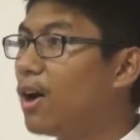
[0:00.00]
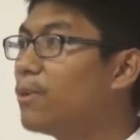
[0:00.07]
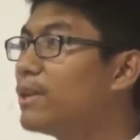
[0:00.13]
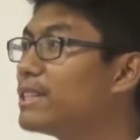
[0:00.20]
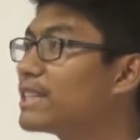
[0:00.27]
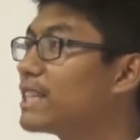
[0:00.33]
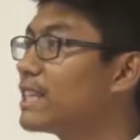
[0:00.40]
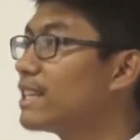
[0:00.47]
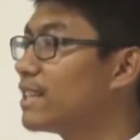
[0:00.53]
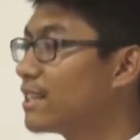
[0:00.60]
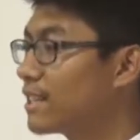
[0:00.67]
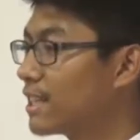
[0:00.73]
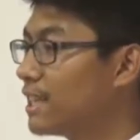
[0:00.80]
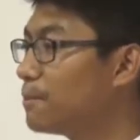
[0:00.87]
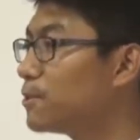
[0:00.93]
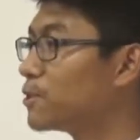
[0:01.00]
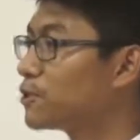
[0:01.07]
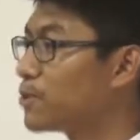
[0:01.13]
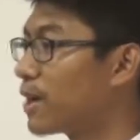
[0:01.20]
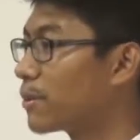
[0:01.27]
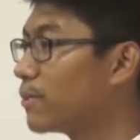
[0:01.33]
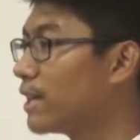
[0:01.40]
always keep
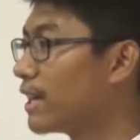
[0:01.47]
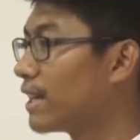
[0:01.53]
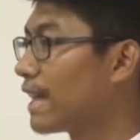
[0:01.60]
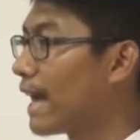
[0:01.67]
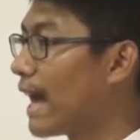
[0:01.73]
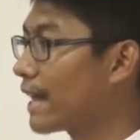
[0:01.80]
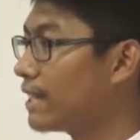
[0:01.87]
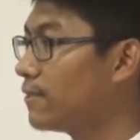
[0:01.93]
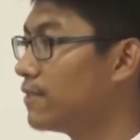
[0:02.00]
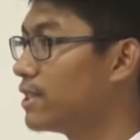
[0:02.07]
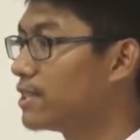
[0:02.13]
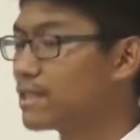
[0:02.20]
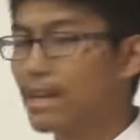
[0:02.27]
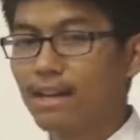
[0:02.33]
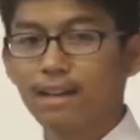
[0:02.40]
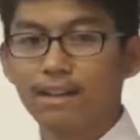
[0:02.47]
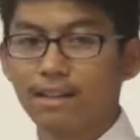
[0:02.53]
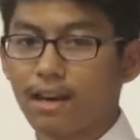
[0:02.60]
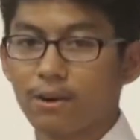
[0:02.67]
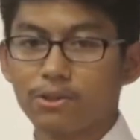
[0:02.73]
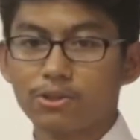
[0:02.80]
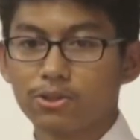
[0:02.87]
on track with the activities that
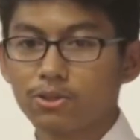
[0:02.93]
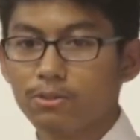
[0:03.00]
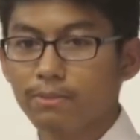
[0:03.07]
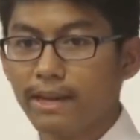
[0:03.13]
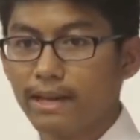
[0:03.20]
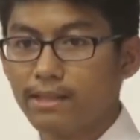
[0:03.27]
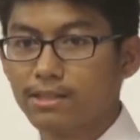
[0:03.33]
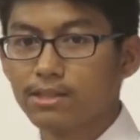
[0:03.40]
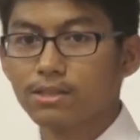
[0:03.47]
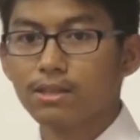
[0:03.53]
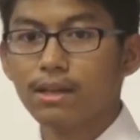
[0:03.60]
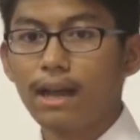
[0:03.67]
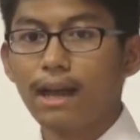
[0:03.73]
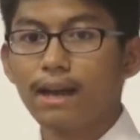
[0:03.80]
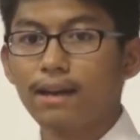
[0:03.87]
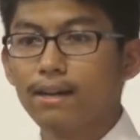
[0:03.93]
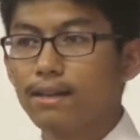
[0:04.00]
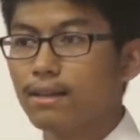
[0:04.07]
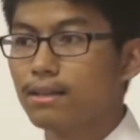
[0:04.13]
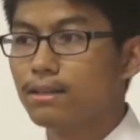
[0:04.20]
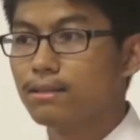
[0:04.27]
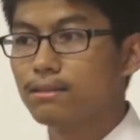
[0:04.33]
our school makes. And
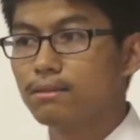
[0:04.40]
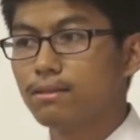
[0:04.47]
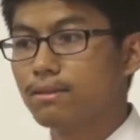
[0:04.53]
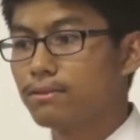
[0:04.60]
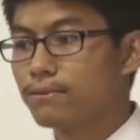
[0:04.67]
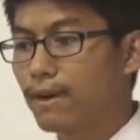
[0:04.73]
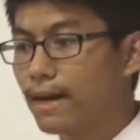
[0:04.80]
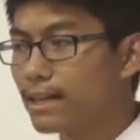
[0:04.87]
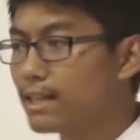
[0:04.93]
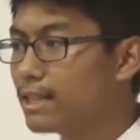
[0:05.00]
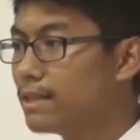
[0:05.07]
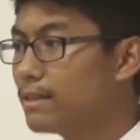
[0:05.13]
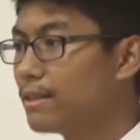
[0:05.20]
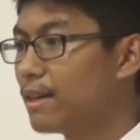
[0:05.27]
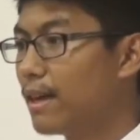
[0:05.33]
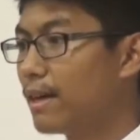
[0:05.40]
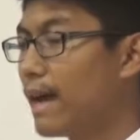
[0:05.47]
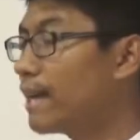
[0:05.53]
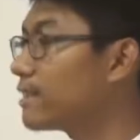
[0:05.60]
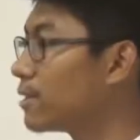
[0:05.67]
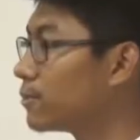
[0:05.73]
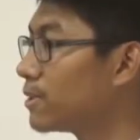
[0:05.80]
finally,
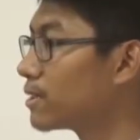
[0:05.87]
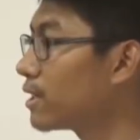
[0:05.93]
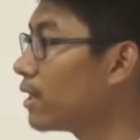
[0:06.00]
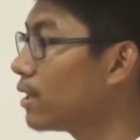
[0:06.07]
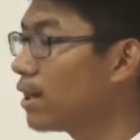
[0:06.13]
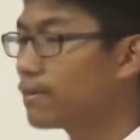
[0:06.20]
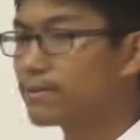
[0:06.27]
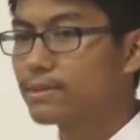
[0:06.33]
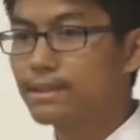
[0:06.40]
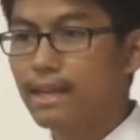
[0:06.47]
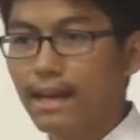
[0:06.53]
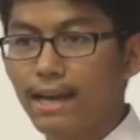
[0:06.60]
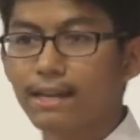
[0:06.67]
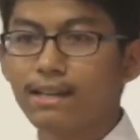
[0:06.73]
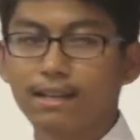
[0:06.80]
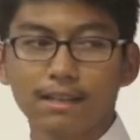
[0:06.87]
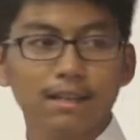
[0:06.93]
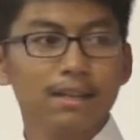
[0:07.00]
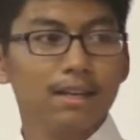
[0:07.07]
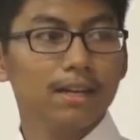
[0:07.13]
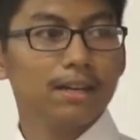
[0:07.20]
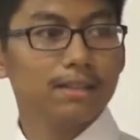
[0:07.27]
as a result of that
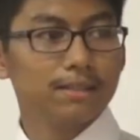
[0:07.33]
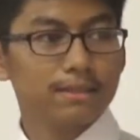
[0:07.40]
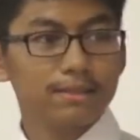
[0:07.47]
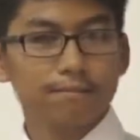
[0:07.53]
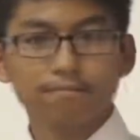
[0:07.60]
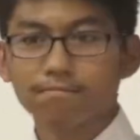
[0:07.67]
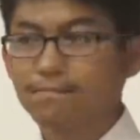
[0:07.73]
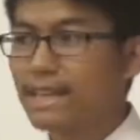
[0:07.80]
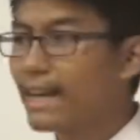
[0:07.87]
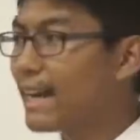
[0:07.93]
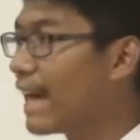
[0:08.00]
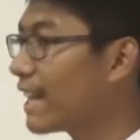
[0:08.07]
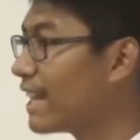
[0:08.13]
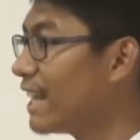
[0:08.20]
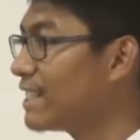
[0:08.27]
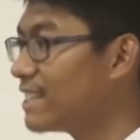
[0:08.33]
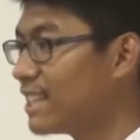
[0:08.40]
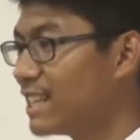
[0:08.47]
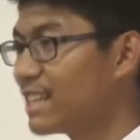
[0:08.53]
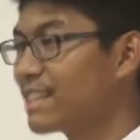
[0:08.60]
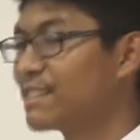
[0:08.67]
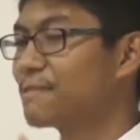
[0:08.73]

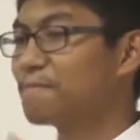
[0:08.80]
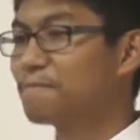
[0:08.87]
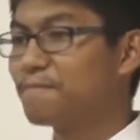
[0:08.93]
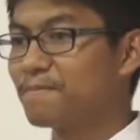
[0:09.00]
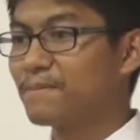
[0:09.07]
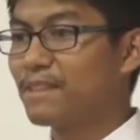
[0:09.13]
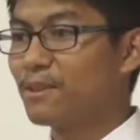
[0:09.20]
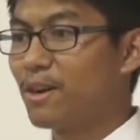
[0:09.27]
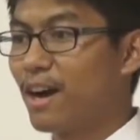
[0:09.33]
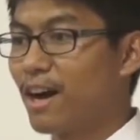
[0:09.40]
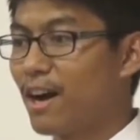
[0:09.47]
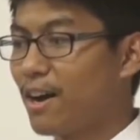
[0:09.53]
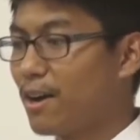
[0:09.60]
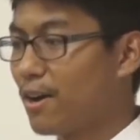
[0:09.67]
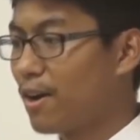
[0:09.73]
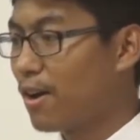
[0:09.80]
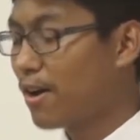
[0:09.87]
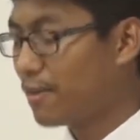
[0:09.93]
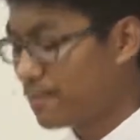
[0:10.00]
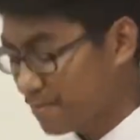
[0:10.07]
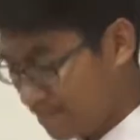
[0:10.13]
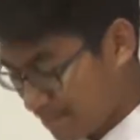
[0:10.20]
engaging
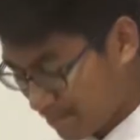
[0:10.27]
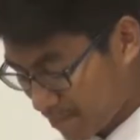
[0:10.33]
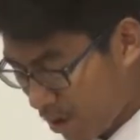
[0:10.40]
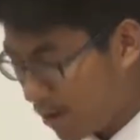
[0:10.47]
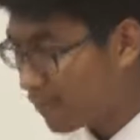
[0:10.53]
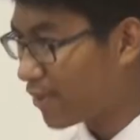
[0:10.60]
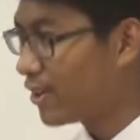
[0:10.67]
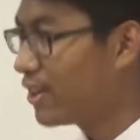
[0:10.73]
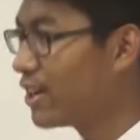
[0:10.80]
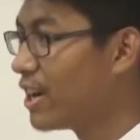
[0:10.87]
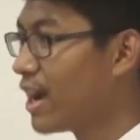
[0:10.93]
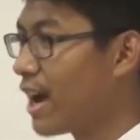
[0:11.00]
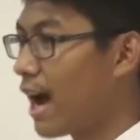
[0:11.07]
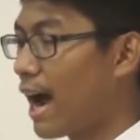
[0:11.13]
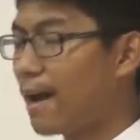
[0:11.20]
offer,